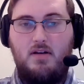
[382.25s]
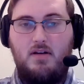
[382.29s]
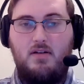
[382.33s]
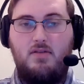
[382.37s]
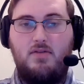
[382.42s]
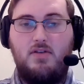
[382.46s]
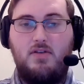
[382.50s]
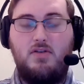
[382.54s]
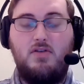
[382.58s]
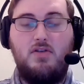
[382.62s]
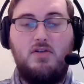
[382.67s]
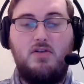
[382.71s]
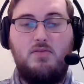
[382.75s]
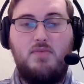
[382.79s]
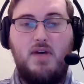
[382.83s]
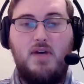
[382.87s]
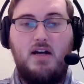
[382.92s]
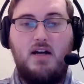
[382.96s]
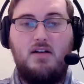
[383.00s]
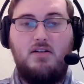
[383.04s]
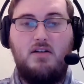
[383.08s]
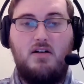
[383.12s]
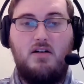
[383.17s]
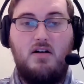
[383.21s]
This goes
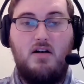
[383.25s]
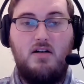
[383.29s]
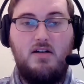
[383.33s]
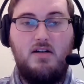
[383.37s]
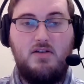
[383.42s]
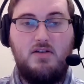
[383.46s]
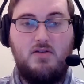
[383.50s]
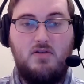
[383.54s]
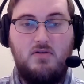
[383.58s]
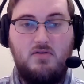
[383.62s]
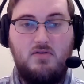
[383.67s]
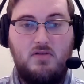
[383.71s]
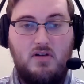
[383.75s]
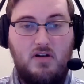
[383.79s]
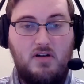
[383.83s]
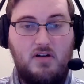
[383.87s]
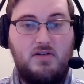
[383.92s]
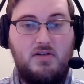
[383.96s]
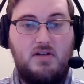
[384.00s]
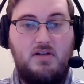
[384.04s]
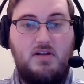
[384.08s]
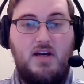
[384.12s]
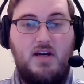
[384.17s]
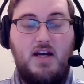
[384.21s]
back to Hannes
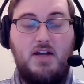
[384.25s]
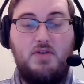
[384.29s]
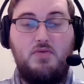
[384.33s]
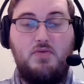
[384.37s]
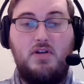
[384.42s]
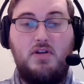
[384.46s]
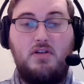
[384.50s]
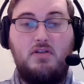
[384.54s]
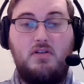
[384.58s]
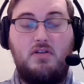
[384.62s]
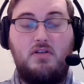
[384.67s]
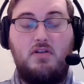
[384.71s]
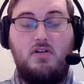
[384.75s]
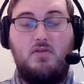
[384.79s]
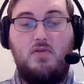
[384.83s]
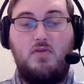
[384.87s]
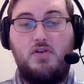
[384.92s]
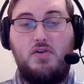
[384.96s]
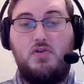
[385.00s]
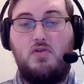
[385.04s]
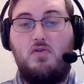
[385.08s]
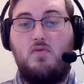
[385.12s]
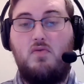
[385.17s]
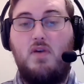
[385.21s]
Herlong's entry into the
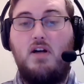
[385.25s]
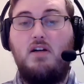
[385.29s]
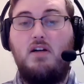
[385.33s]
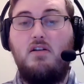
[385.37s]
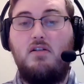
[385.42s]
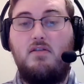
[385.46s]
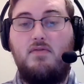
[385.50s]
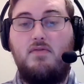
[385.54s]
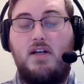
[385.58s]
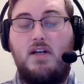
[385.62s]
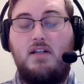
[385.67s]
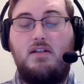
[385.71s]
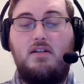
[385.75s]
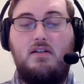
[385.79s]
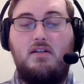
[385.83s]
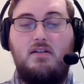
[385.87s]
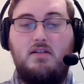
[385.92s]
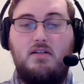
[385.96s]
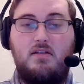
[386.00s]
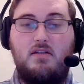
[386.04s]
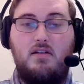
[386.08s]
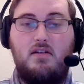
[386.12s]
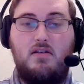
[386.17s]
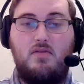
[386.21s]
Congressional Record of
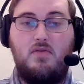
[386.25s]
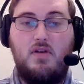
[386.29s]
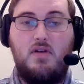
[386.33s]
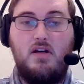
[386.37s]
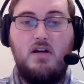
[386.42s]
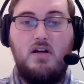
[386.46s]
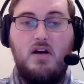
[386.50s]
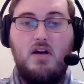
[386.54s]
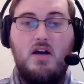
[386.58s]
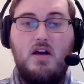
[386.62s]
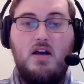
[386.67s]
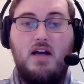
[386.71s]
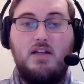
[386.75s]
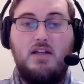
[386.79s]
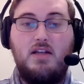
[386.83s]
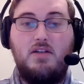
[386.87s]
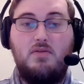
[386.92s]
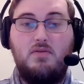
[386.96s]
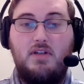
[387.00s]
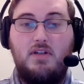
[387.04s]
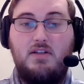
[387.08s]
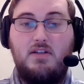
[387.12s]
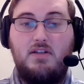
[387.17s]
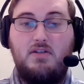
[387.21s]
1963 as it
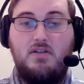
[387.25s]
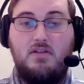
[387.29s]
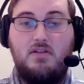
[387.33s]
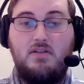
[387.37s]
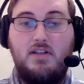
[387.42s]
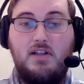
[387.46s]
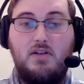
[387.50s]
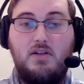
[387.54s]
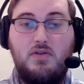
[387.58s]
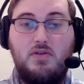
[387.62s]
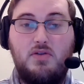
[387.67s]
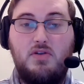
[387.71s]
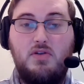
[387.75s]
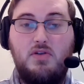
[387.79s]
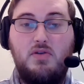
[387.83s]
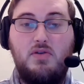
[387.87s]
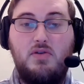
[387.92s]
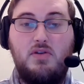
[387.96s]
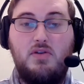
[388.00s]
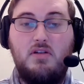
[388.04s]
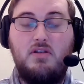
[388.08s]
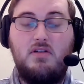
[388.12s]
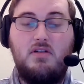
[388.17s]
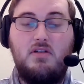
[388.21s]
relates to Cleon
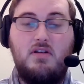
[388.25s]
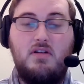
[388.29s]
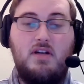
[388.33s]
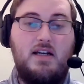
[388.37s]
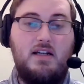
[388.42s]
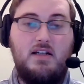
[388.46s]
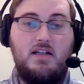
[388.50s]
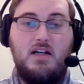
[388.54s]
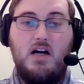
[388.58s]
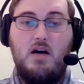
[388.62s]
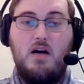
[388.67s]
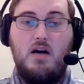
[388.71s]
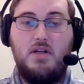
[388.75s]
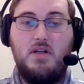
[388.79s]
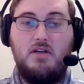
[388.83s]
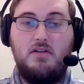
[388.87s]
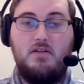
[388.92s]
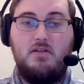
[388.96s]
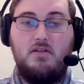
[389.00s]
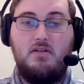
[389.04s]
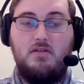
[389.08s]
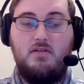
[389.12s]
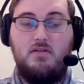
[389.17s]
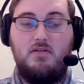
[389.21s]
Skousen's The Naked
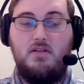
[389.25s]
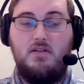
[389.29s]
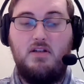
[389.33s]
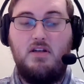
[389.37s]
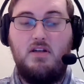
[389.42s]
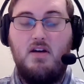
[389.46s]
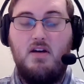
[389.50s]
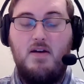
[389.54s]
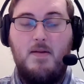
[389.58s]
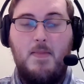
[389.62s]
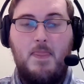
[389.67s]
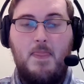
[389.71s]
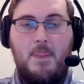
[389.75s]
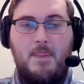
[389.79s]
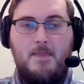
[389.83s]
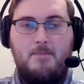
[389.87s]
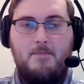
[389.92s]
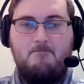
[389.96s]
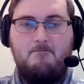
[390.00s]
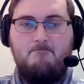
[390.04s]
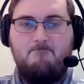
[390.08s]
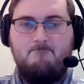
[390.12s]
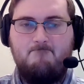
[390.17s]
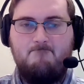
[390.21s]
Communist. You see,
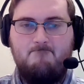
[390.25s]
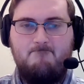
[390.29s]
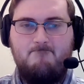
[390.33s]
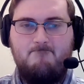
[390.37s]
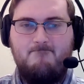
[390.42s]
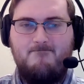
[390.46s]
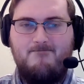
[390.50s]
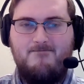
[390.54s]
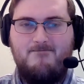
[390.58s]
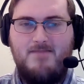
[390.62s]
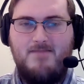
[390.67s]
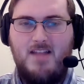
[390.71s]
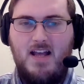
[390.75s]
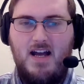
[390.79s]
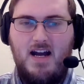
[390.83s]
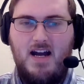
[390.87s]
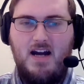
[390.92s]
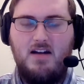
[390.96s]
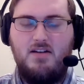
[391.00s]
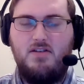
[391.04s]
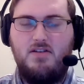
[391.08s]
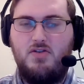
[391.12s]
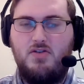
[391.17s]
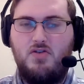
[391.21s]

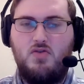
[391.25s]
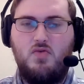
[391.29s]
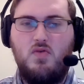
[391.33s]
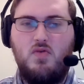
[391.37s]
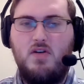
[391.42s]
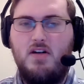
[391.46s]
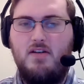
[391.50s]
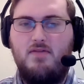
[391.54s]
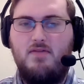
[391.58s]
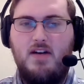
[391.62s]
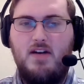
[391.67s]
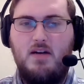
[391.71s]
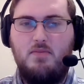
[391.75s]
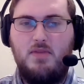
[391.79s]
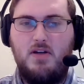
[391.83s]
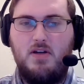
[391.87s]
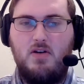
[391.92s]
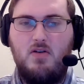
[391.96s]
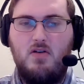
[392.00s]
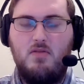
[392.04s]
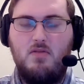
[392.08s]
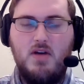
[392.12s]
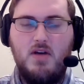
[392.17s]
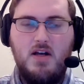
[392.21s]
how to destroy a family home.